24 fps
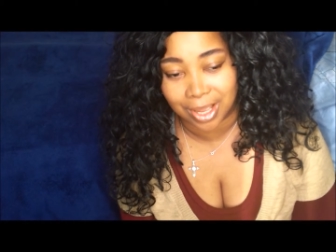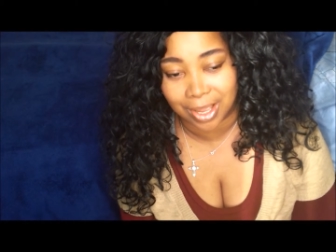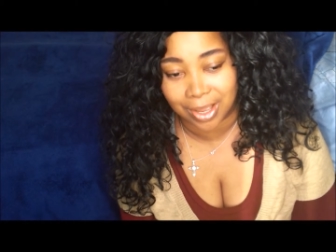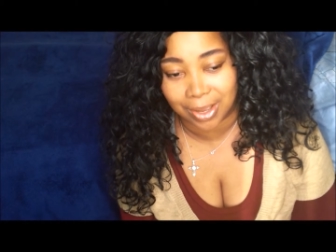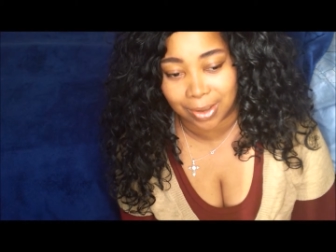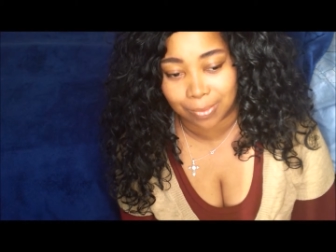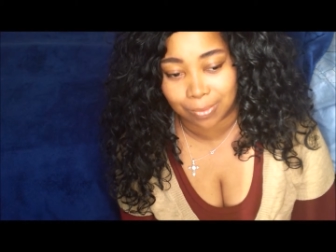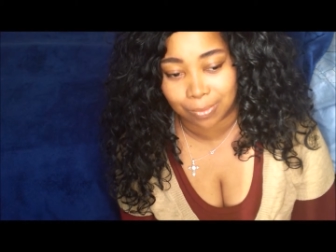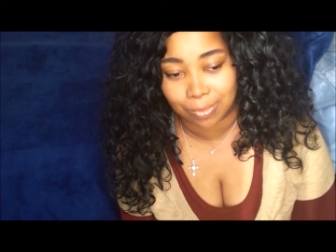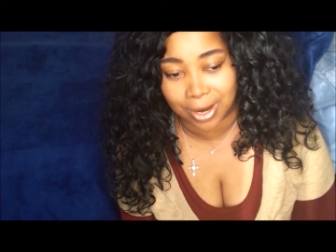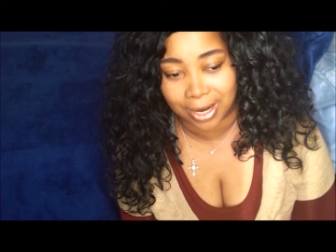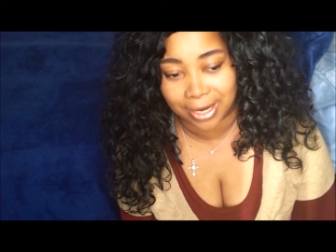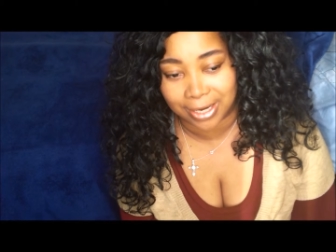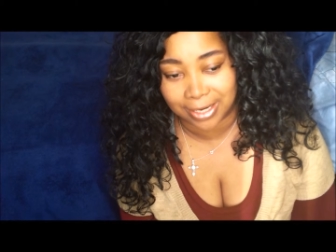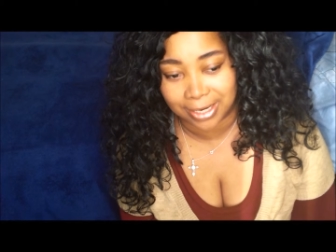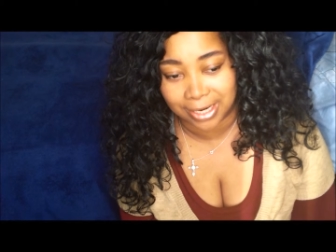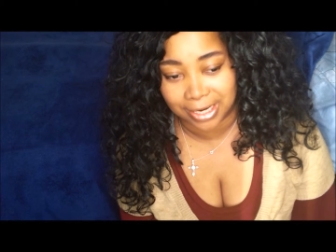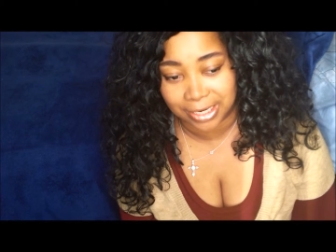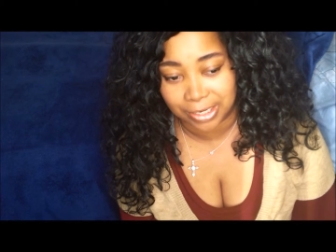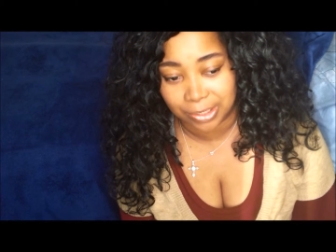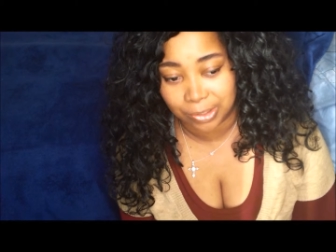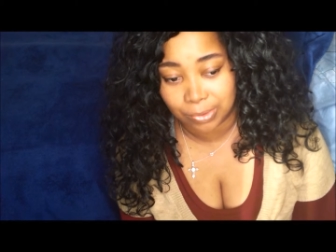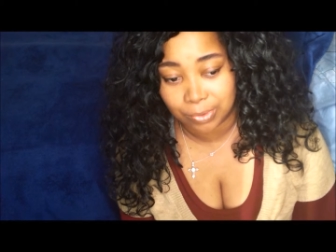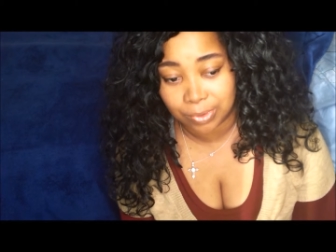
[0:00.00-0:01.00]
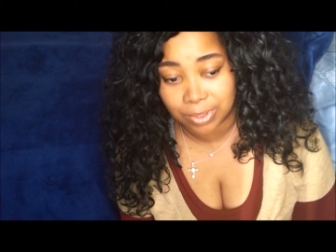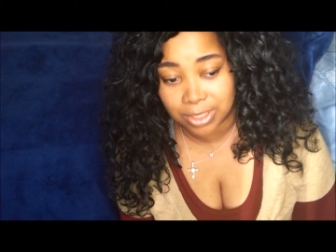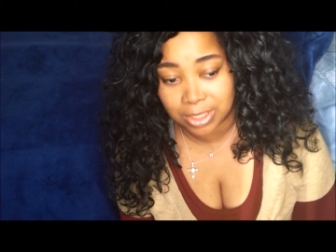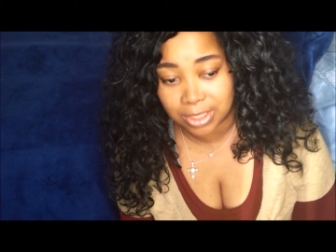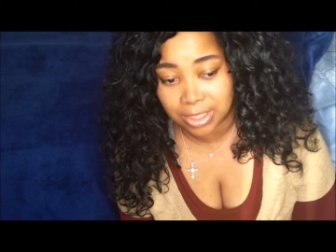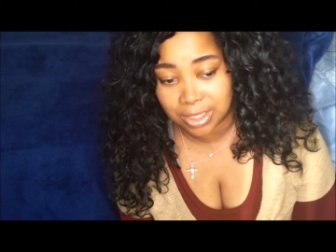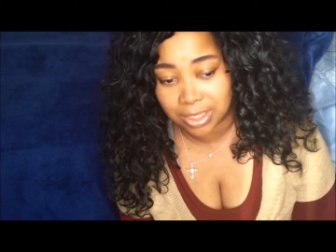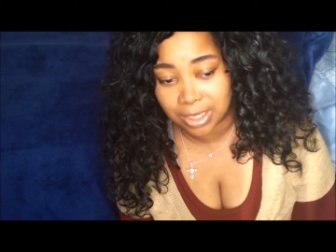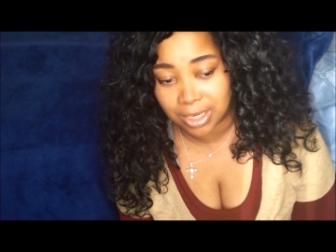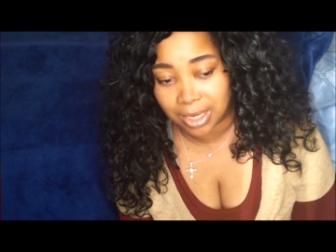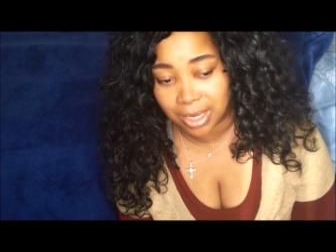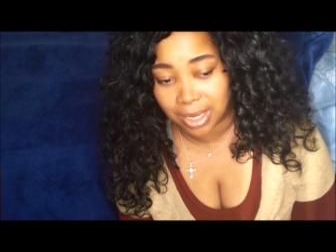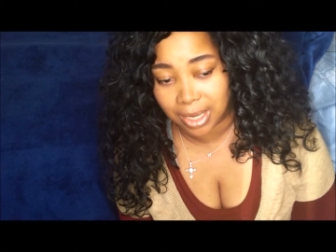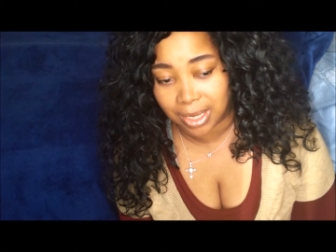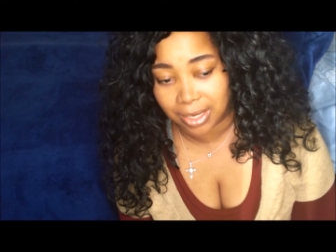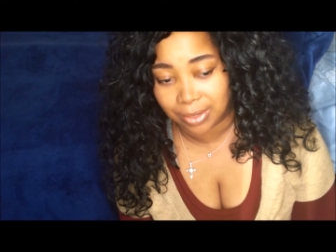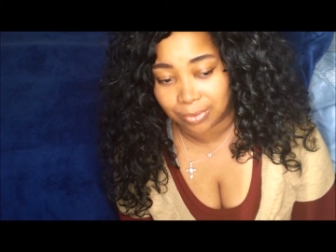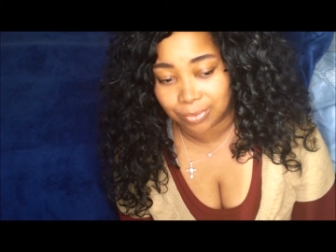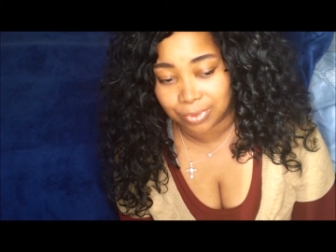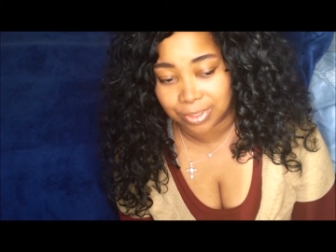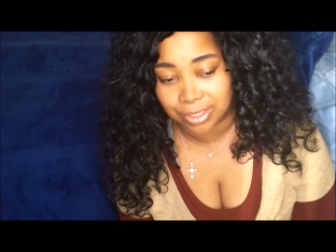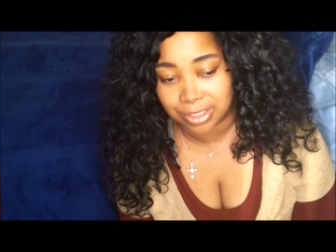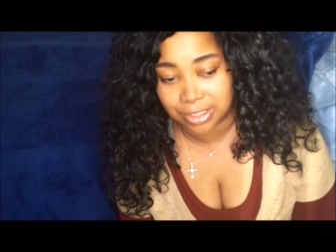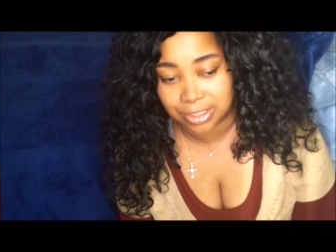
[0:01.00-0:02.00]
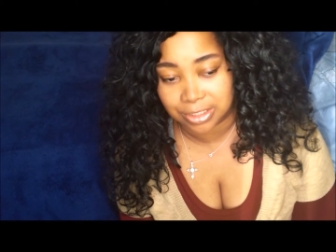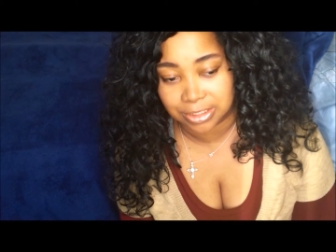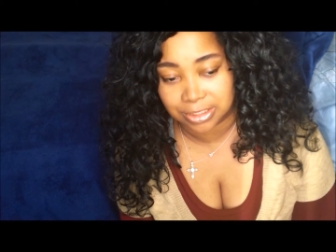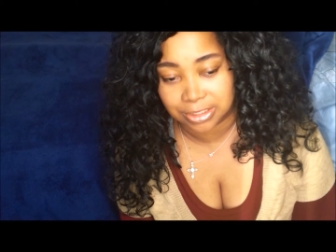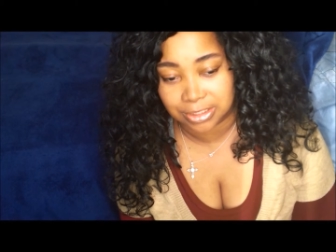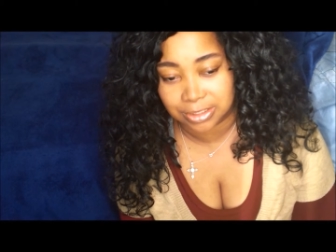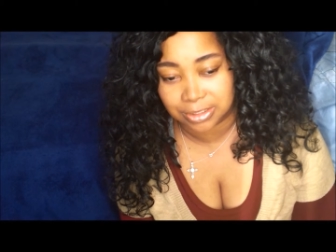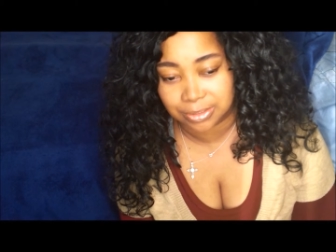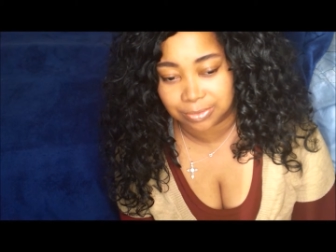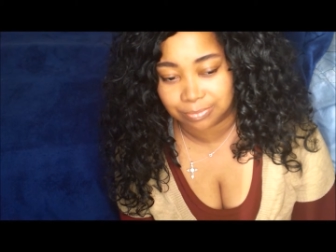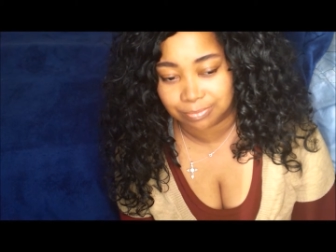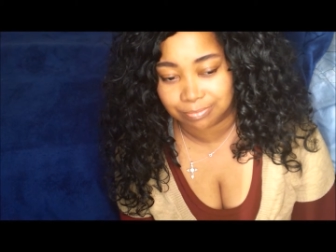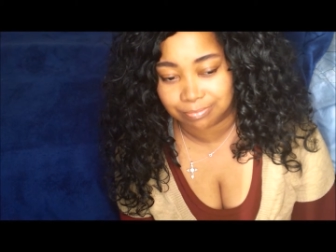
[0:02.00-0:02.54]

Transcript: Right now, I wear